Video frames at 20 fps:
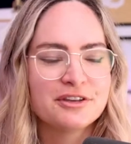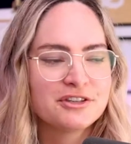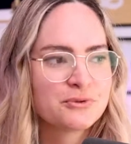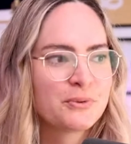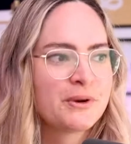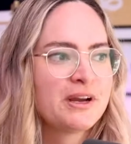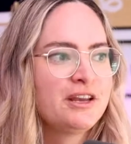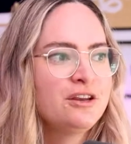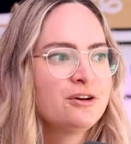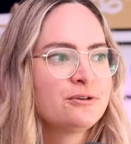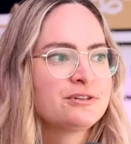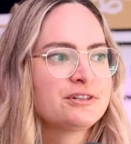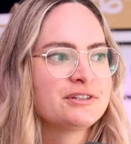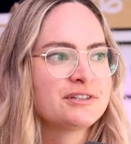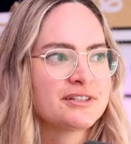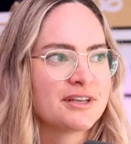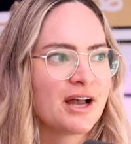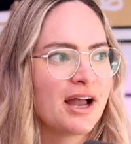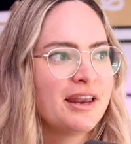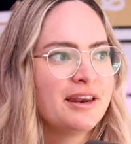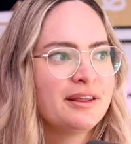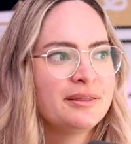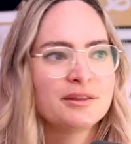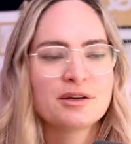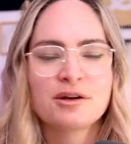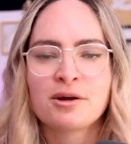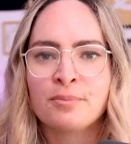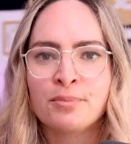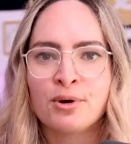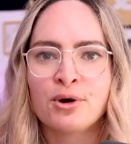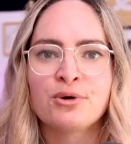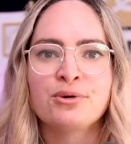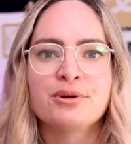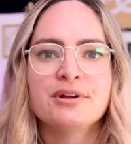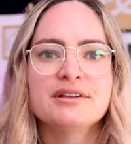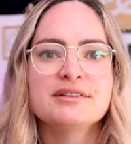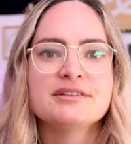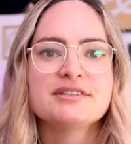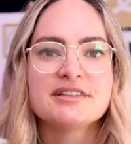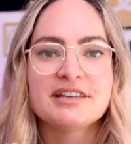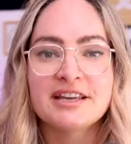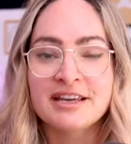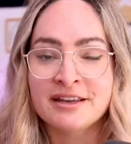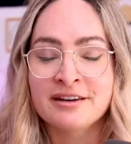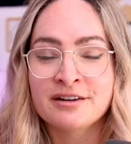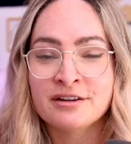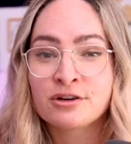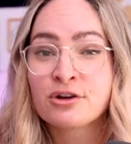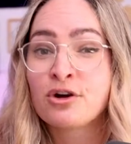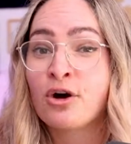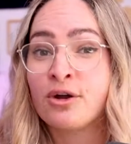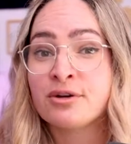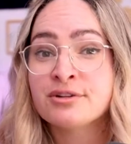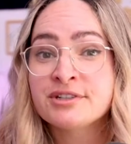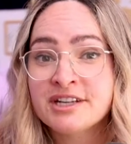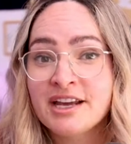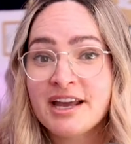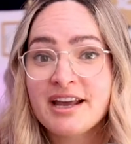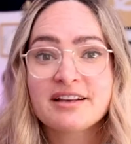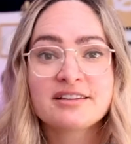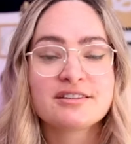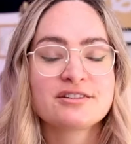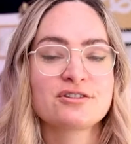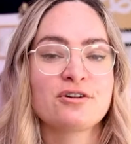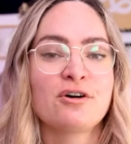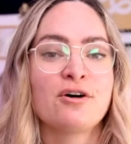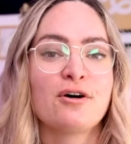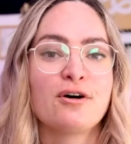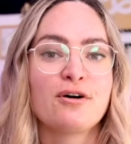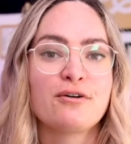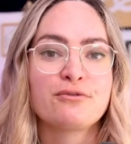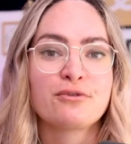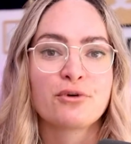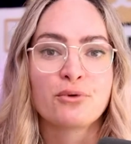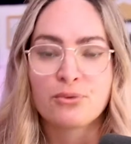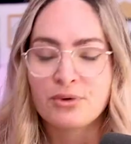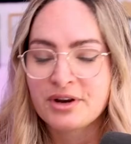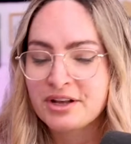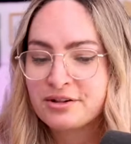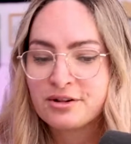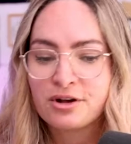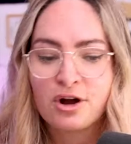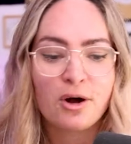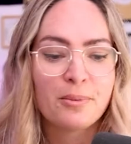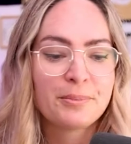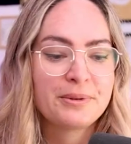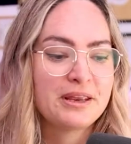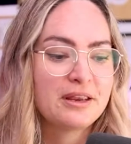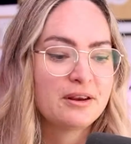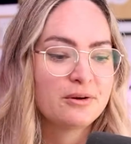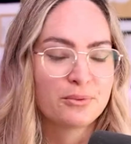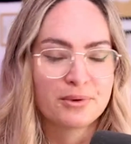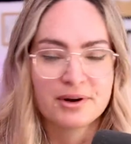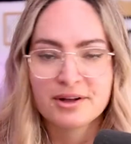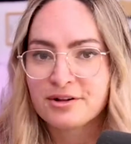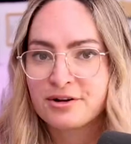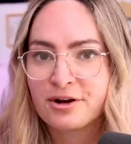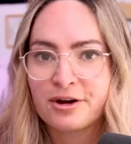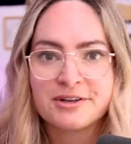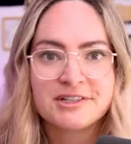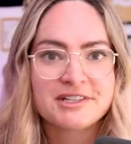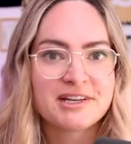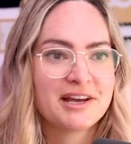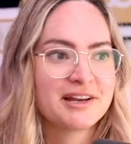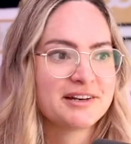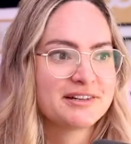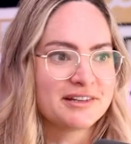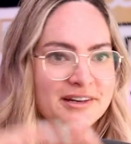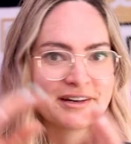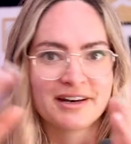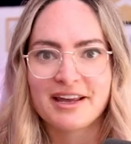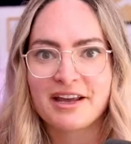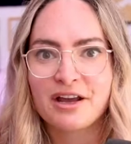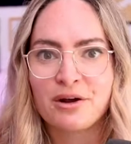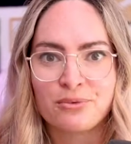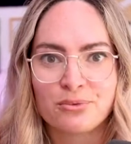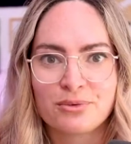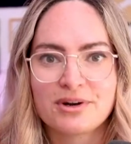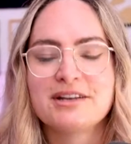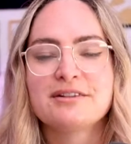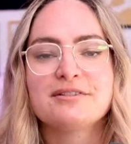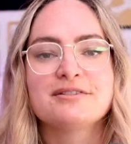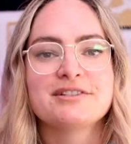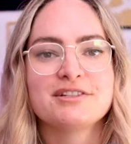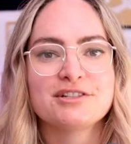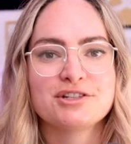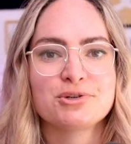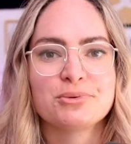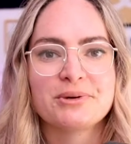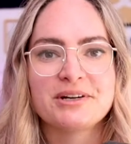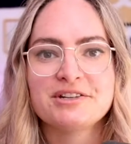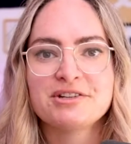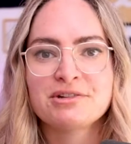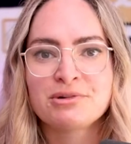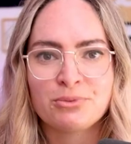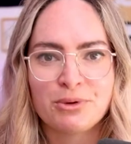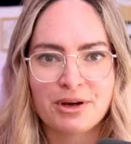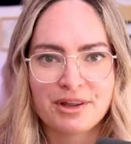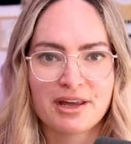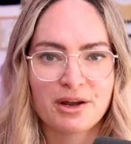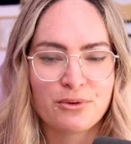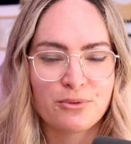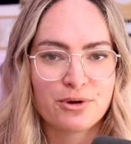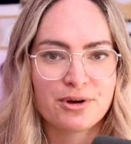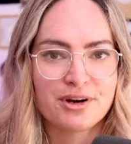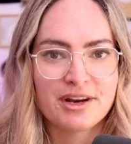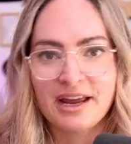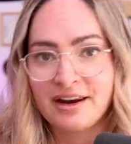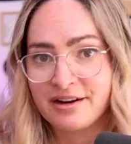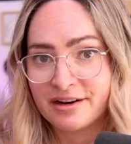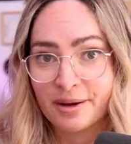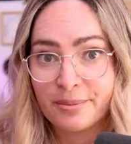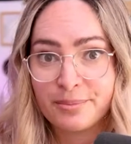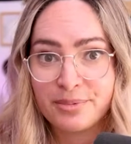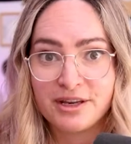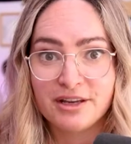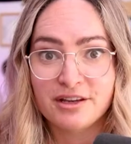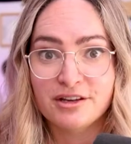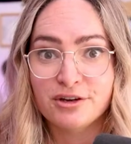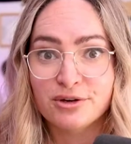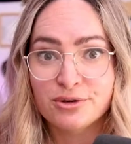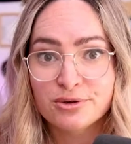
this way you're designing the components in context of real copy, real content in like a real situation where they would end up being